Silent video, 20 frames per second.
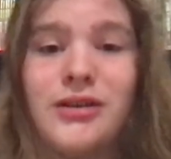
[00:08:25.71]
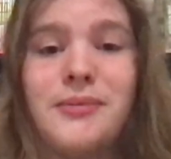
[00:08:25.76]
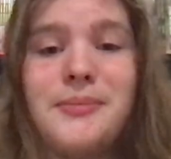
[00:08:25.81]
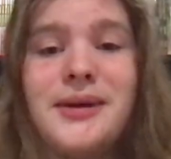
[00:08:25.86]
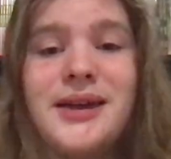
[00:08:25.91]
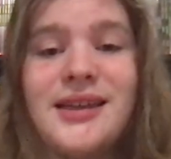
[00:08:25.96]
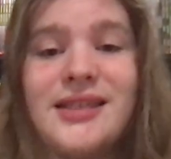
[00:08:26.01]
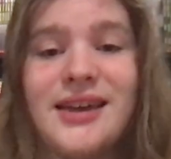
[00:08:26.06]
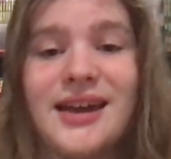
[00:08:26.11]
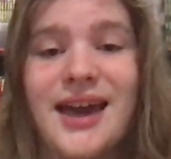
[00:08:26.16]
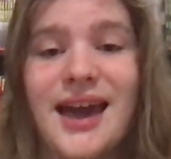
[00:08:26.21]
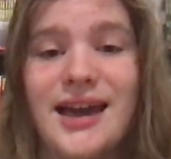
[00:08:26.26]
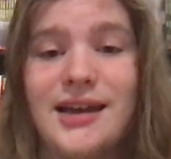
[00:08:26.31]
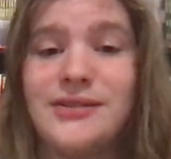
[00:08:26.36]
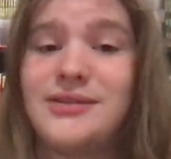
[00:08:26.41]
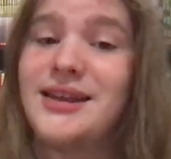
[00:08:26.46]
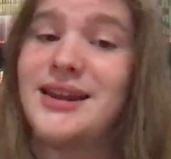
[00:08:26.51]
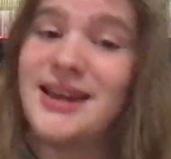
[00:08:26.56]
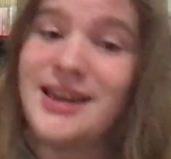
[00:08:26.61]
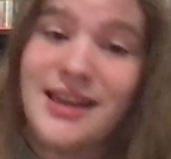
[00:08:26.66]
be the case,
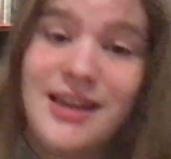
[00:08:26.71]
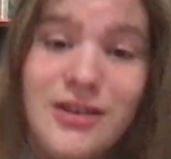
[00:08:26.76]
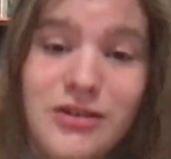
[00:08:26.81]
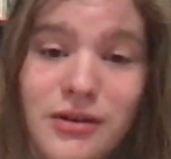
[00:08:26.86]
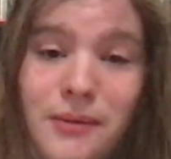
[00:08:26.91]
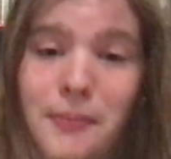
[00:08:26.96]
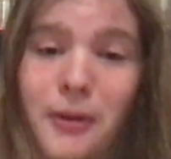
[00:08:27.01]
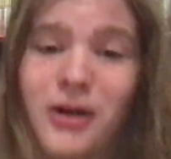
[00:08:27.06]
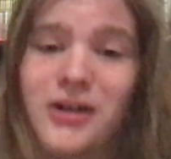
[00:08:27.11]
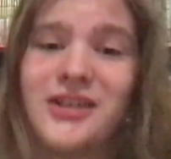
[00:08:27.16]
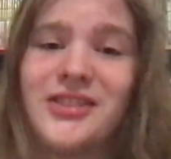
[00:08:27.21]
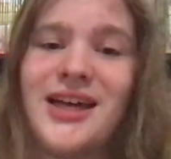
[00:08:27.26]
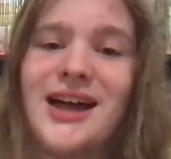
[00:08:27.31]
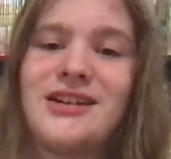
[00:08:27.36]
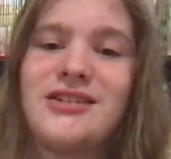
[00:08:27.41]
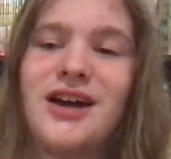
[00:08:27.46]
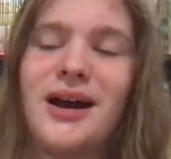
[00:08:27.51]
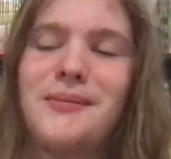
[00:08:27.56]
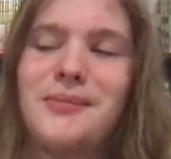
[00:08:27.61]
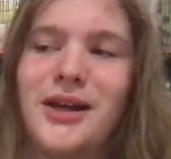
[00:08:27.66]
it is a part of that
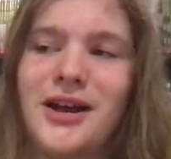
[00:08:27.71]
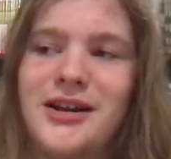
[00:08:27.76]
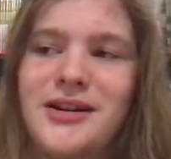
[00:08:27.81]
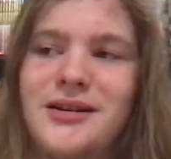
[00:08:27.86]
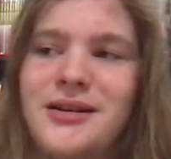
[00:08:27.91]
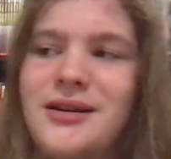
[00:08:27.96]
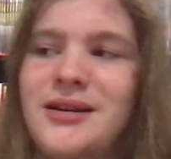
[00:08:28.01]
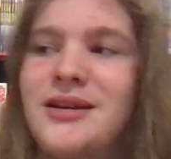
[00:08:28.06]
timeline,